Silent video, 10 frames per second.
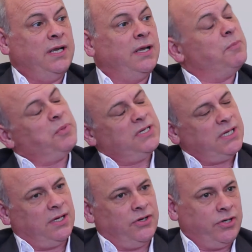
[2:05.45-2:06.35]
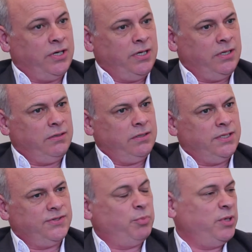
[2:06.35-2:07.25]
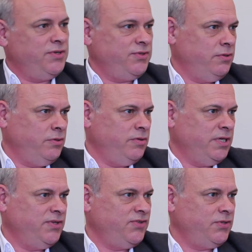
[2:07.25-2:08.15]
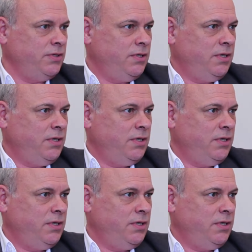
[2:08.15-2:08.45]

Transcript: a company secretary is a person who does